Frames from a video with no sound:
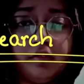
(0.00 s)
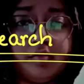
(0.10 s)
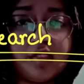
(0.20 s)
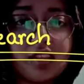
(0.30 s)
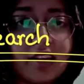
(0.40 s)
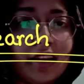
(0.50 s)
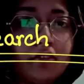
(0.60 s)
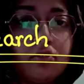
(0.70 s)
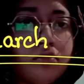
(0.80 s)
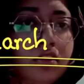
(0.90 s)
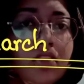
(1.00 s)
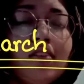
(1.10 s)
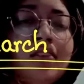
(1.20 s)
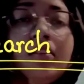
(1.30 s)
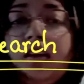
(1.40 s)
from scratch. Okay,
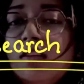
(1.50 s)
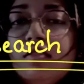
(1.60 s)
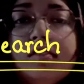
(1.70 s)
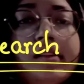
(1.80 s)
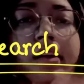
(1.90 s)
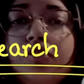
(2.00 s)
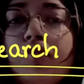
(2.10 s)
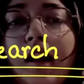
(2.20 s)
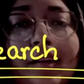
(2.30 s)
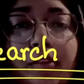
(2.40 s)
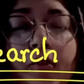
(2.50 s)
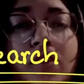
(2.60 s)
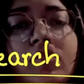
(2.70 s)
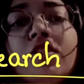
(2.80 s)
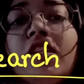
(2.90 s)
in scratch you have to
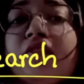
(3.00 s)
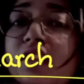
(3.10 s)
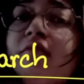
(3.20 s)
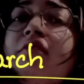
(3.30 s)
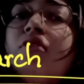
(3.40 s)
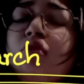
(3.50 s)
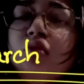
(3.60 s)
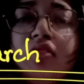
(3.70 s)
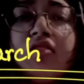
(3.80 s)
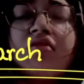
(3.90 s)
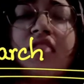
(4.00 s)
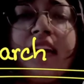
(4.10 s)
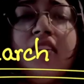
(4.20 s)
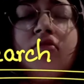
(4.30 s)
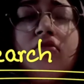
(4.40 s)
research, even if it's not
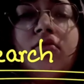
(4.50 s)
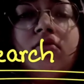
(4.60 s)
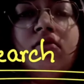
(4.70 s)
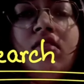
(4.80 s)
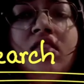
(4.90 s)
scratch also,